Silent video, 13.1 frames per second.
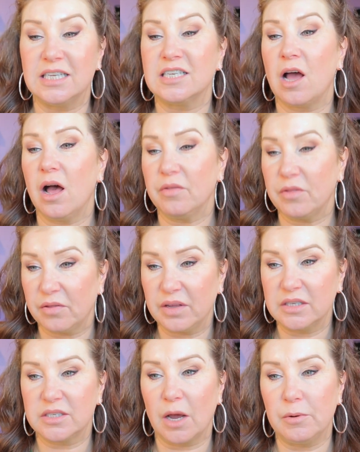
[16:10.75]
there's other
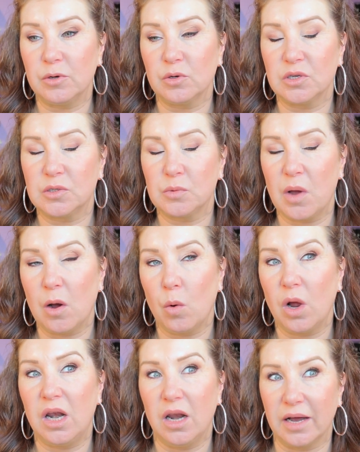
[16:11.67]
things going on as
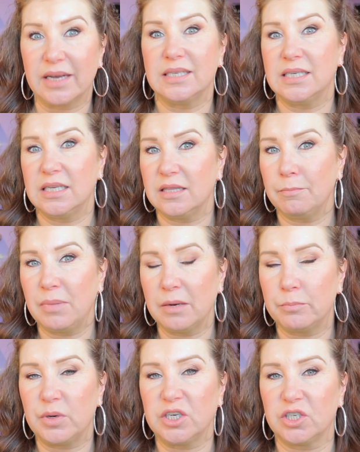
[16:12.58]
well. Like I said, the
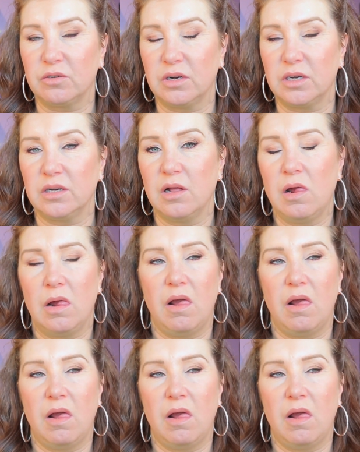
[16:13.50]
blood pressure and